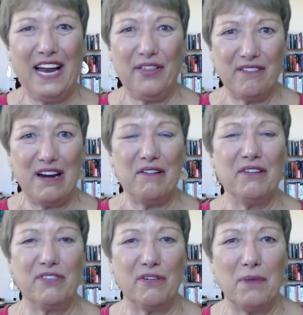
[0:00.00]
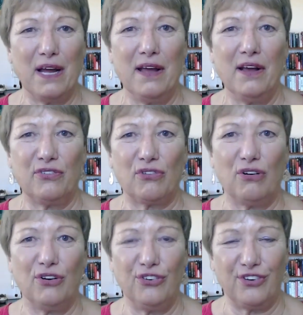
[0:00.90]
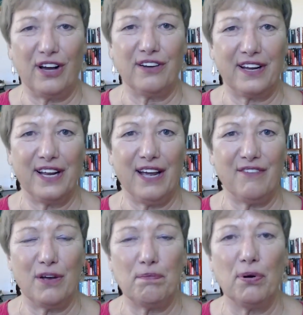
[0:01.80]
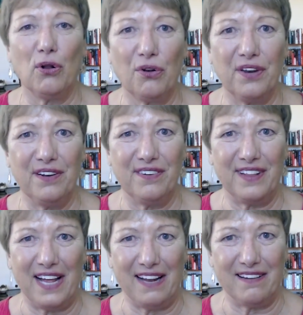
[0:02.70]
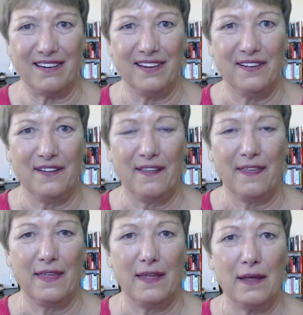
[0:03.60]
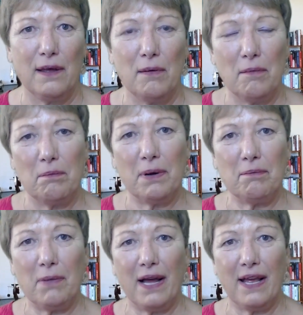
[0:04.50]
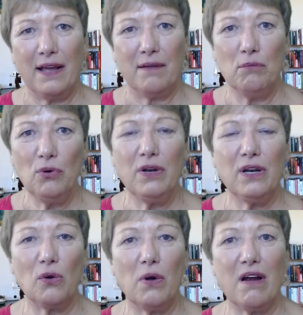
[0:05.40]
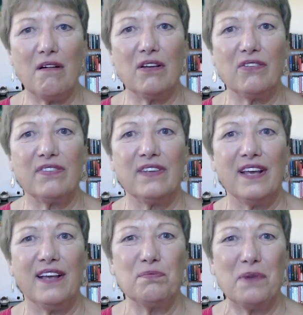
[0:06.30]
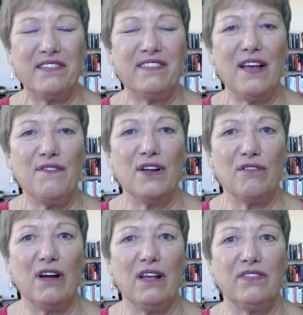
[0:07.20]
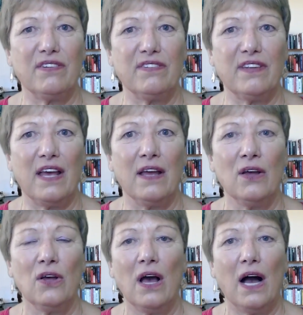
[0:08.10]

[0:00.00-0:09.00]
in other areas of my astrology chart, I can get very pulled into that. But my moon in Aquarius is my saving grace to say,